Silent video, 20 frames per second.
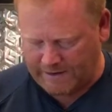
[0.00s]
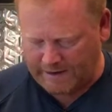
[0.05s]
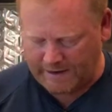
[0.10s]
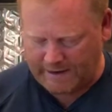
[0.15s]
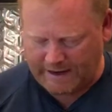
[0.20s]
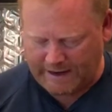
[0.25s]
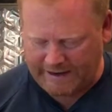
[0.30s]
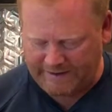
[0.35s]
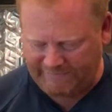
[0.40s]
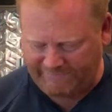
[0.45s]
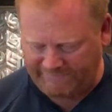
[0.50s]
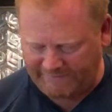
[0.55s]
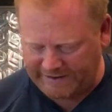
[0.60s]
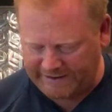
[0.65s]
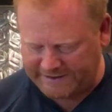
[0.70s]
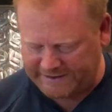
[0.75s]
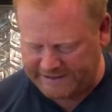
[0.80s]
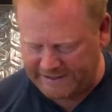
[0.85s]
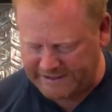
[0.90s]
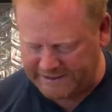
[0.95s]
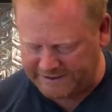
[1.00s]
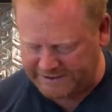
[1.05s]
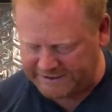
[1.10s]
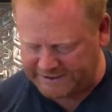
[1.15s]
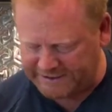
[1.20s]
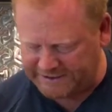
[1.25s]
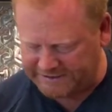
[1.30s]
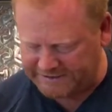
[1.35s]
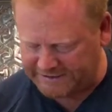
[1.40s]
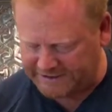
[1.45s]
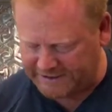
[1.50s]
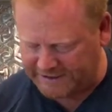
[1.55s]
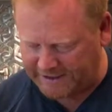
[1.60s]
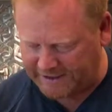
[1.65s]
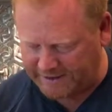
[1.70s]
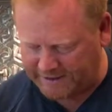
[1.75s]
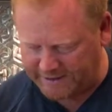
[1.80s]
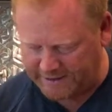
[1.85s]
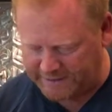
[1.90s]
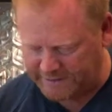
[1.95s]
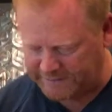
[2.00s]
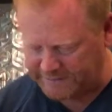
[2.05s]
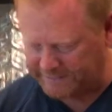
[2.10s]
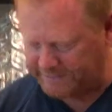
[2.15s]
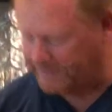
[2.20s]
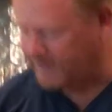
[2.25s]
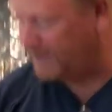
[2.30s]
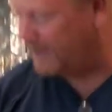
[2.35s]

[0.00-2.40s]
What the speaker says: and fontina cheese in here. So get a